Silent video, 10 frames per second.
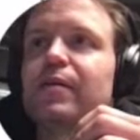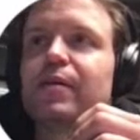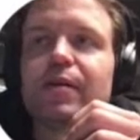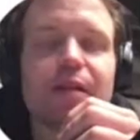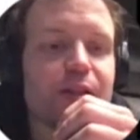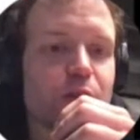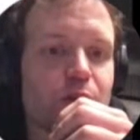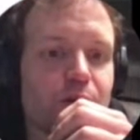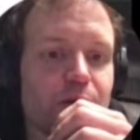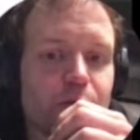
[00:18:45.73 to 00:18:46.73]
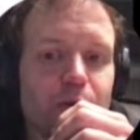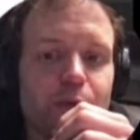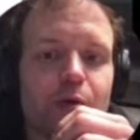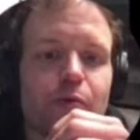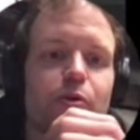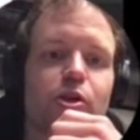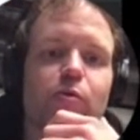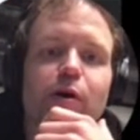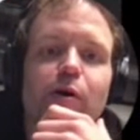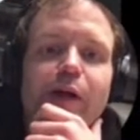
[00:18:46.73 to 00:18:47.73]
We'll see
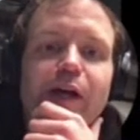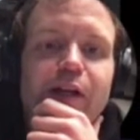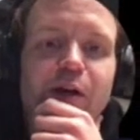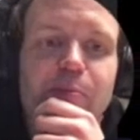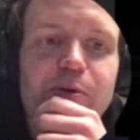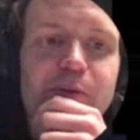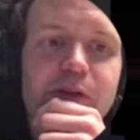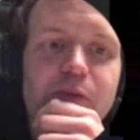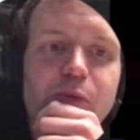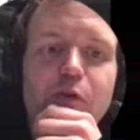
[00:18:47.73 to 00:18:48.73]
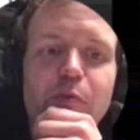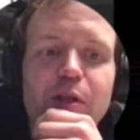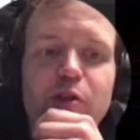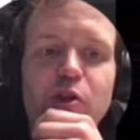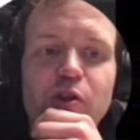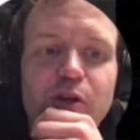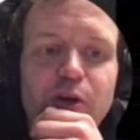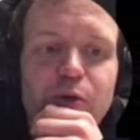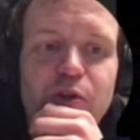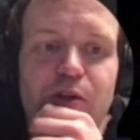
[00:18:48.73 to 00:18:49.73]
where we end up, but we have months to go still.